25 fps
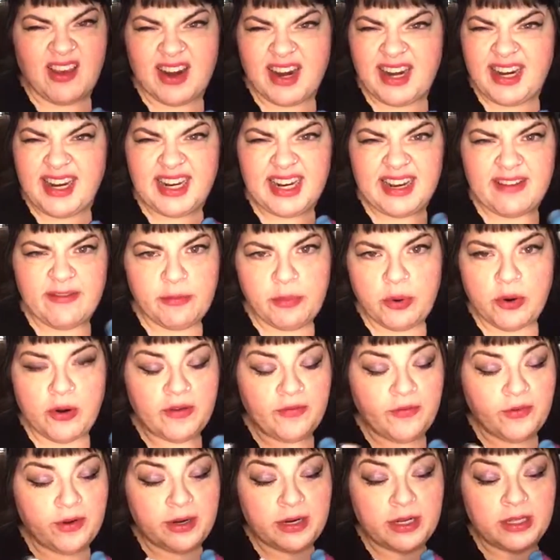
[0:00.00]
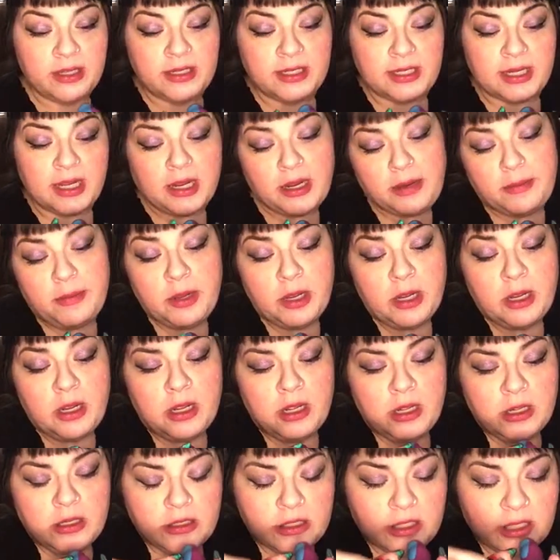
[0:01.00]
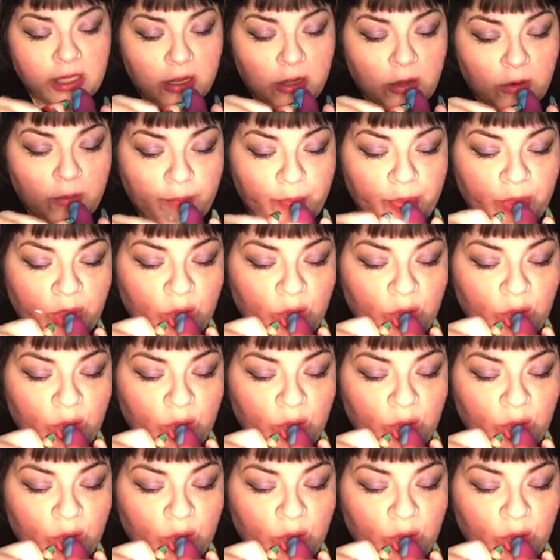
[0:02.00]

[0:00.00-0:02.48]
I didn't have a boyfriend at the time. So